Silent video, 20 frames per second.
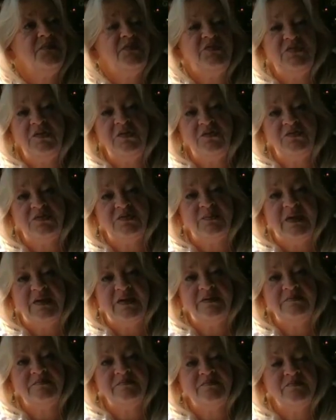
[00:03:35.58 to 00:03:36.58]
Excuse
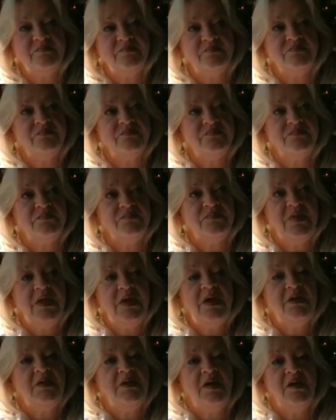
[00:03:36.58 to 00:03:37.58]
me.
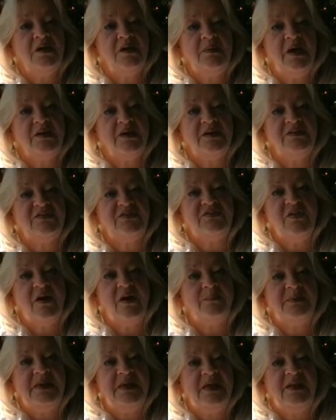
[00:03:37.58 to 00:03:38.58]
No, I'm not going to
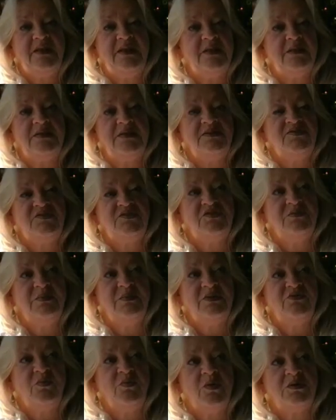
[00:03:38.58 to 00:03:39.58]
stop and edit it. It's too
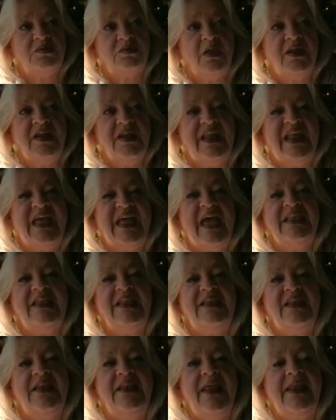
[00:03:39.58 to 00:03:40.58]
much work.
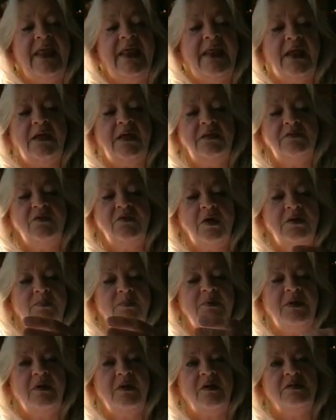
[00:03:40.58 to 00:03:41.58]
Trying to
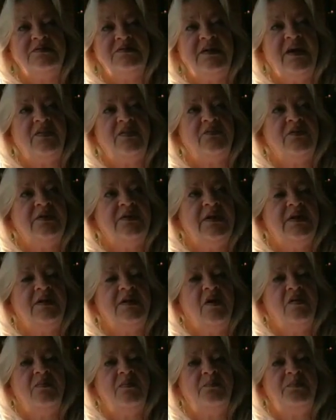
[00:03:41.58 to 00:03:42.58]
put it all together again,
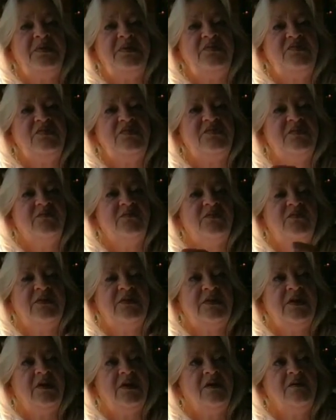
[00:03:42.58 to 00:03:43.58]
all pieces of the
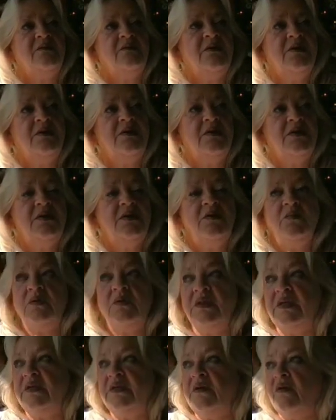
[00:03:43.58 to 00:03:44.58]
video.
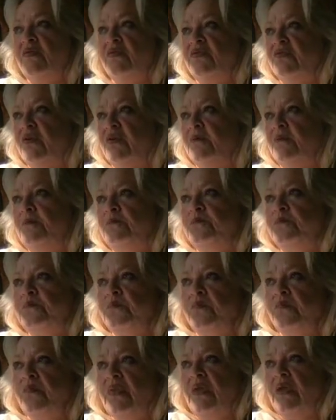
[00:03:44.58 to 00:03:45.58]
We'll let it go through.
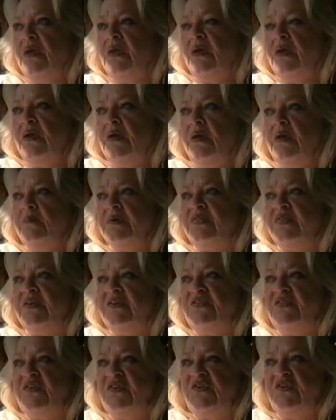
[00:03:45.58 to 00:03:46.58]
But
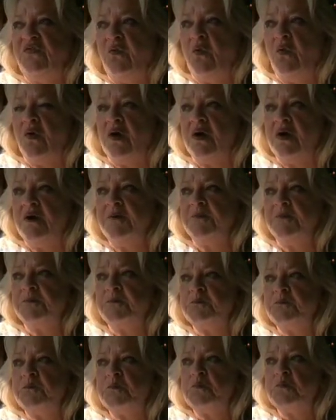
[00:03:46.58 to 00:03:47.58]
this is for
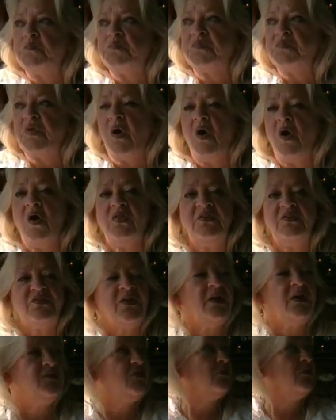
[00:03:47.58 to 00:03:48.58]
all the
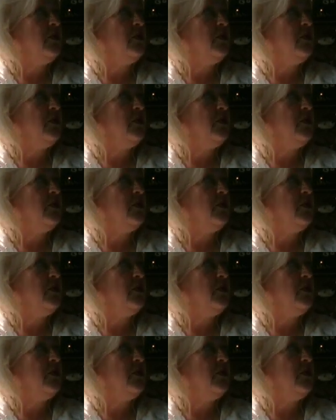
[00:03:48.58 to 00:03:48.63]
signs.